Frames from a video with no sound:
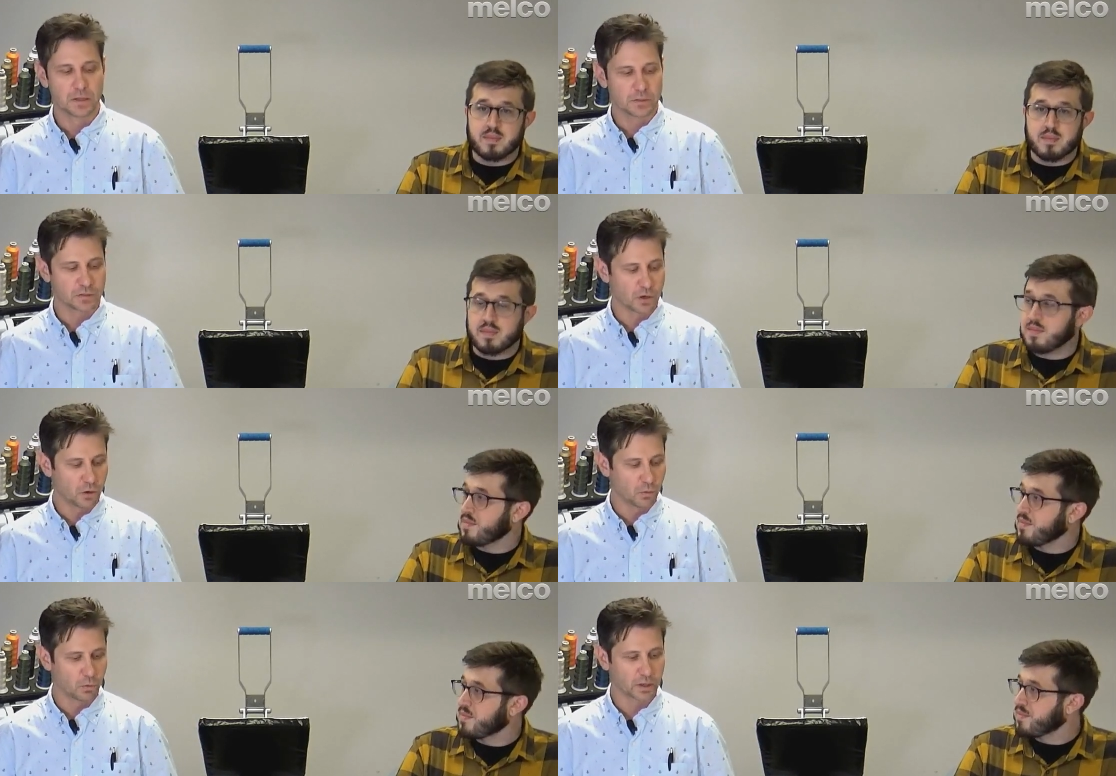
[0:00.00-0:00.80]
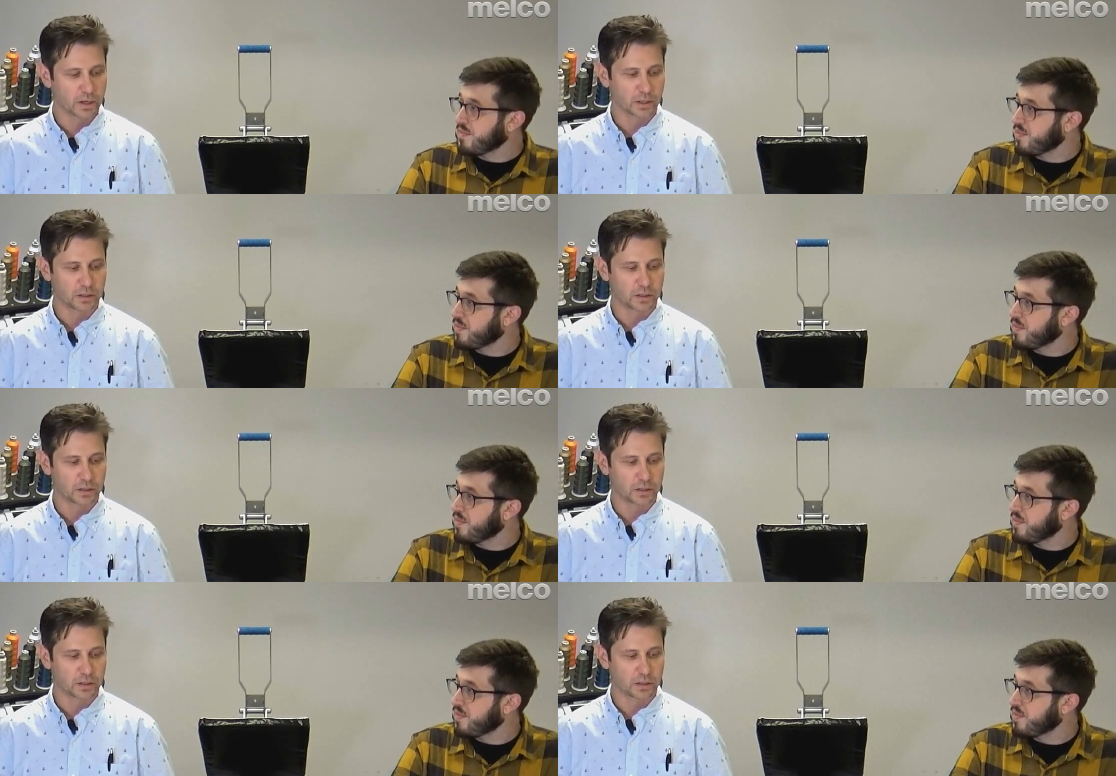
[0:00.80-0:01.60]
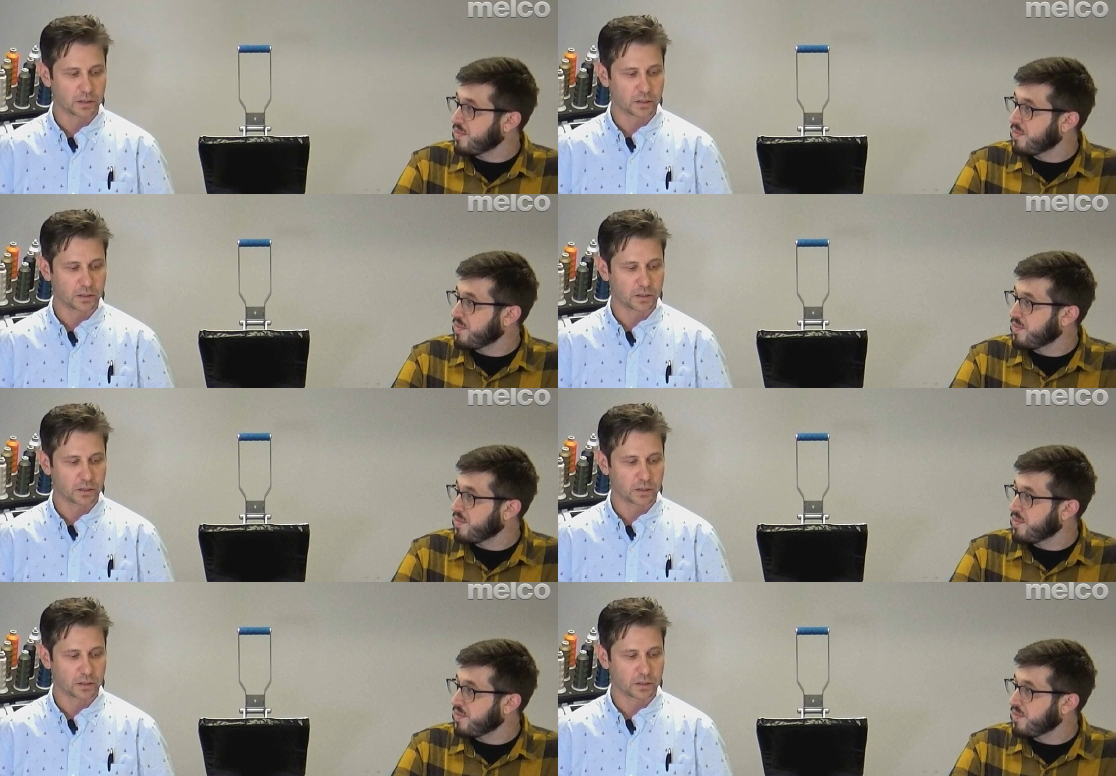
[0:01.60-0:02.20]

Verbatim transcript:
Speaker 1: So we're going to kind of show you the basics